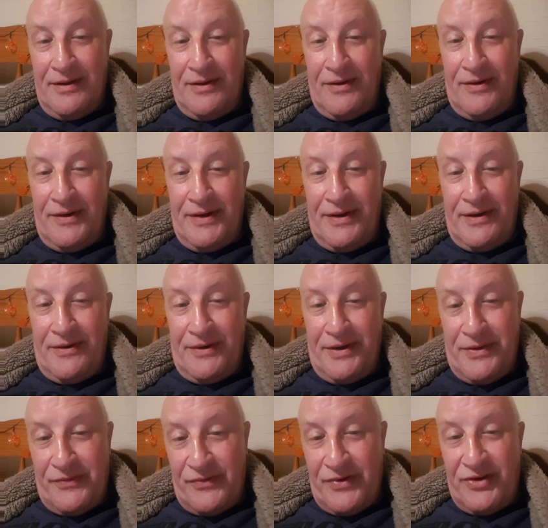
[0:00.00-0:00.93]

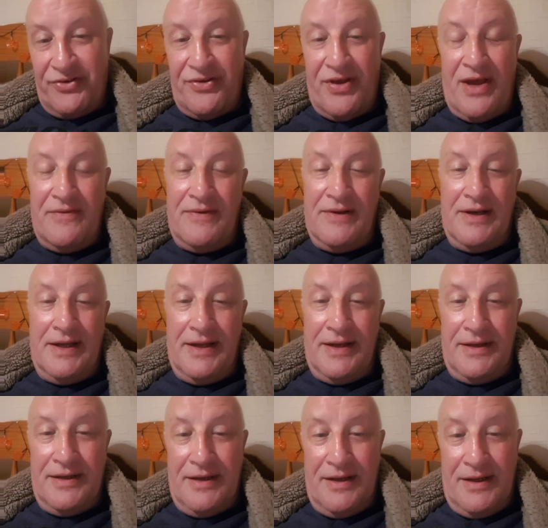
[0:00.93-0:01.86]
I invest heavily
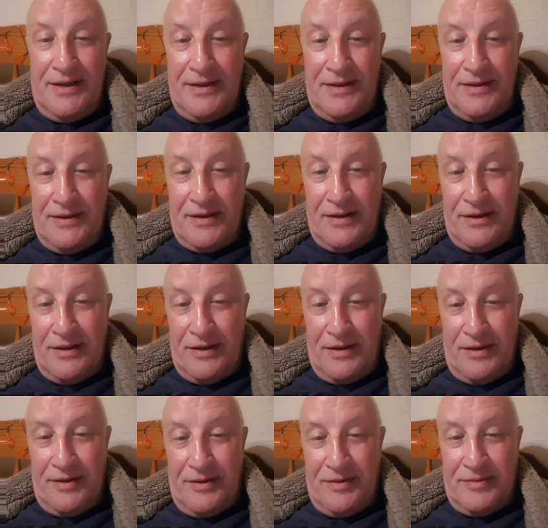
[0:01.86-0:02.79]
in